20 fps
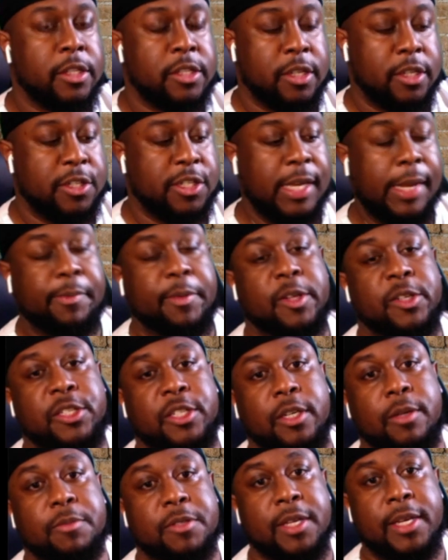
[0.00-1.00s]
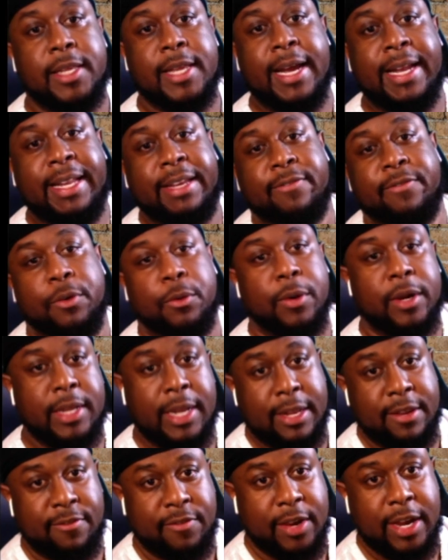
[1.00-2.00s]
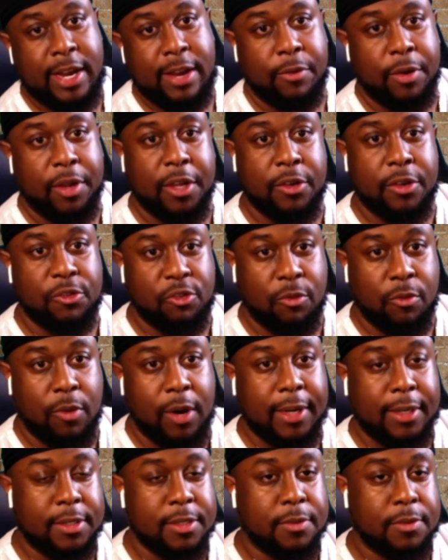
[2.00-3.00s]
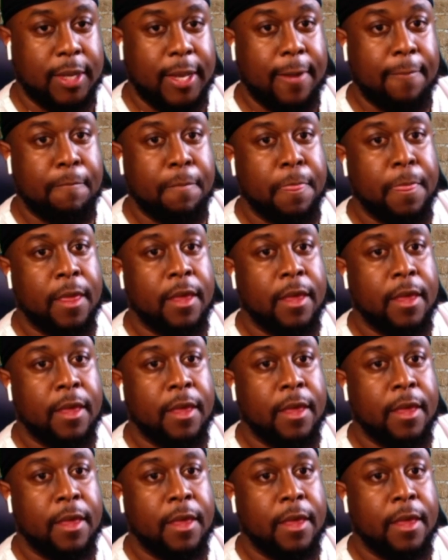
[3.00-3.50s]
to the championships in '94 and '95 with the Houston Rockets. Okay.